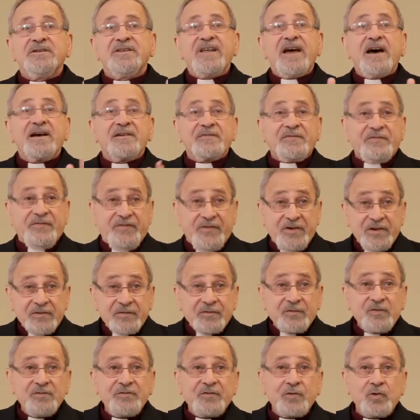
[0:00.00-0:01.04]
They are
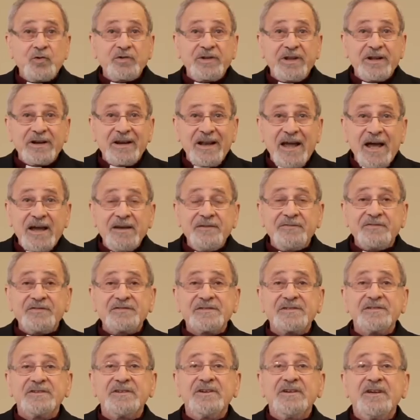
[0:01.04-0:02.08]
fearful for their
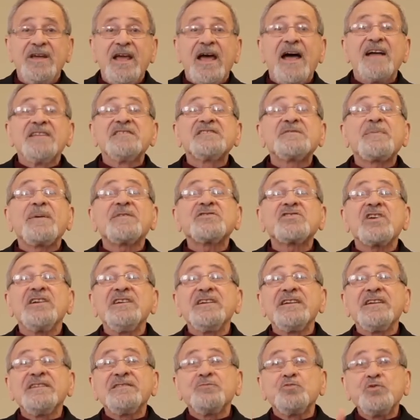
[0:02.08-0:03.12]
lives, and
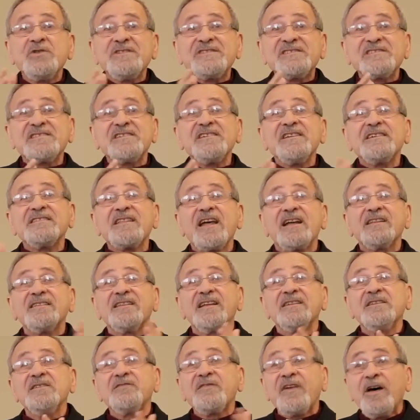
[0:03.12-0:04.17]
especially we see that
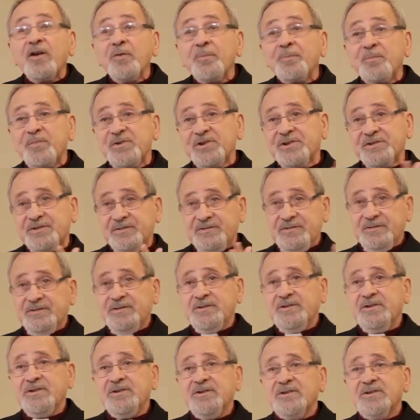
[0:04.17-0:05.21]
the development
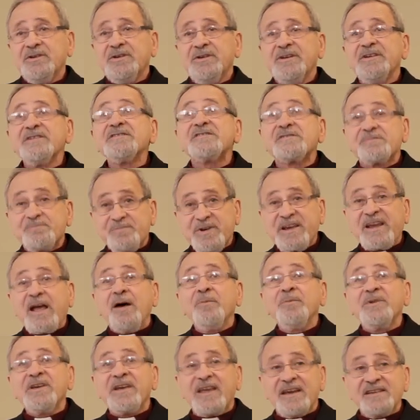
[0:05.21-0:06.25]
is
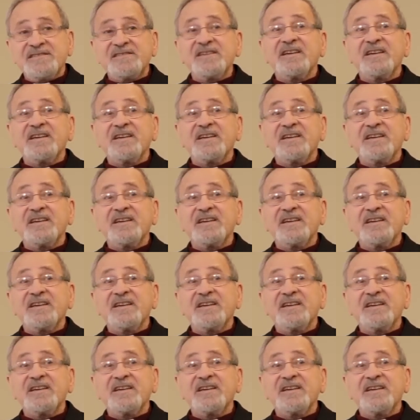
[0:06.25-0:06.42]
becoming a